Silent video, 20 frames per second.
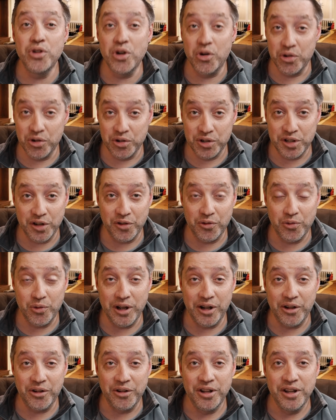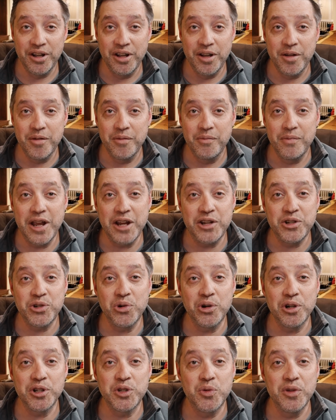know yourself well. Make
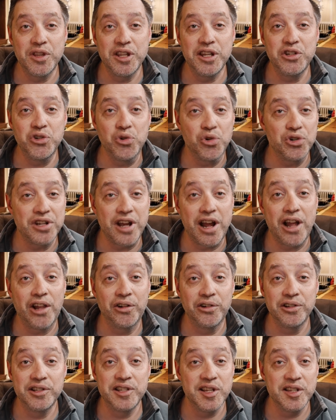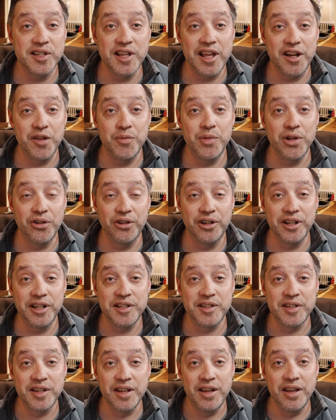sure it's within your tolerances and
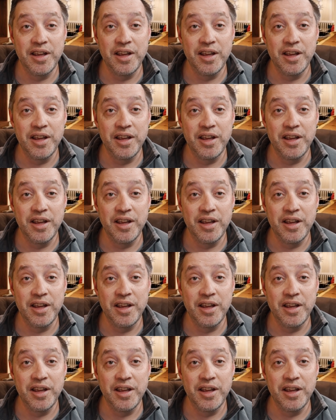abilities.